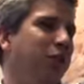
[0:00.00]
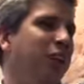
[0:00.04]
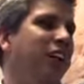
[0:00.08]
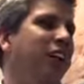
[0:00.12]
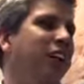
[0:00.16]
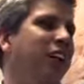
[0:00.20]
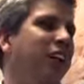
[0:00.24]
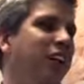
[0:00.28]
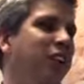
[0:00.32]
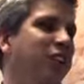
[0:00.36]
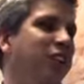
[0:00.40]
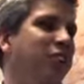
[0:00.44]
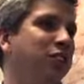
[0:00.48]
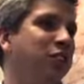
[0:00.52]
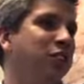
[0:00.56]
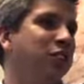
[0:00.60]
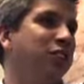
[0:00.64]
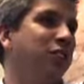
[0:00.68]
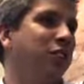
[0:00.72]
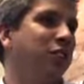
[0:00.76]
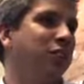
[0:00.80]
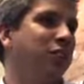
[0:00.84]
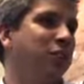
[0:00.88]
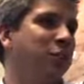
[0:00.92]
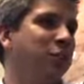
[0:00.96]
trading out the
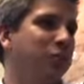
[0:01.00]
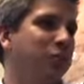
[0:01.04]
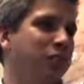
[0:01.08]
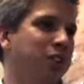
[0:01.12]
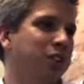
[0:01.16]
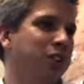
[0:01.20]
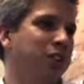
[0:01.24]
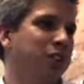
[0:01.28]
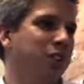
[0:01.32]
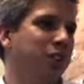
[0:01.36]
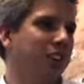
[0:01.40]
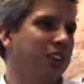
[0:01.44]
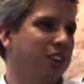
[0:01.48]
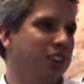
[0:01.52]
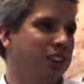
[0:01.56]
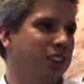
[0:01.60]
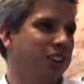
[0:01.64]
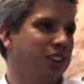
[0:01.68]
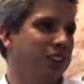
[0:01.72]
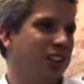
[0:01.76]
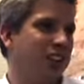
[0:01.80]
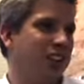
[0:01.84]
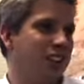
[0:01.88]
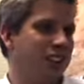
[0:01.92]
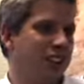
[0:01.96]
stock that was on
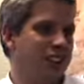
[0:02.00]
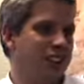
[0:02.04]
listing.